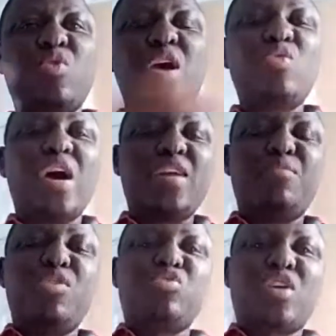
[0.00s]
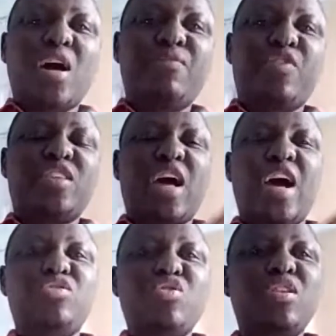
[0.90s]
You are unable to come for
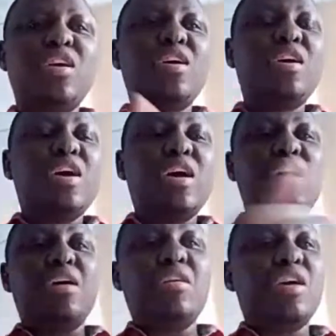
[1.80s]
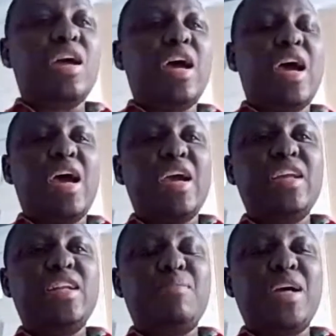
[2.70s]
Tahajjud
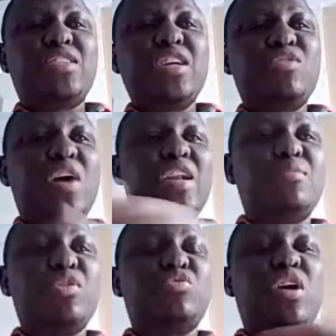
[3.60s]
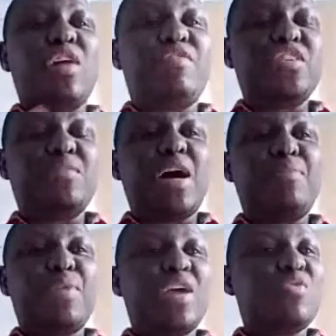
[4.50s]
in the masjid. You are unable to come for Jama'ah
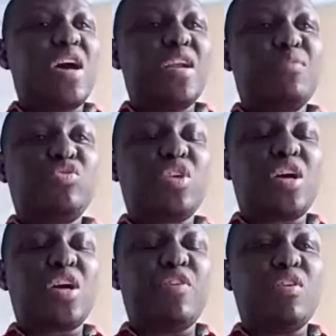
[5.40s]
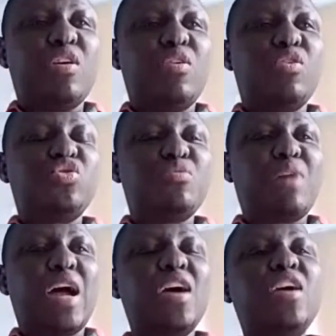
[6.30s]
prayer. You are unable to come for
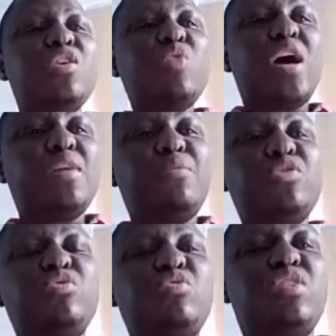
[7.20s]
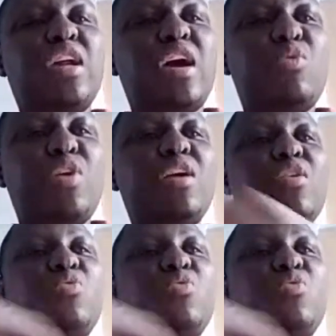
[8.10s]
Jum'ah. You are unable to do Taraweeh.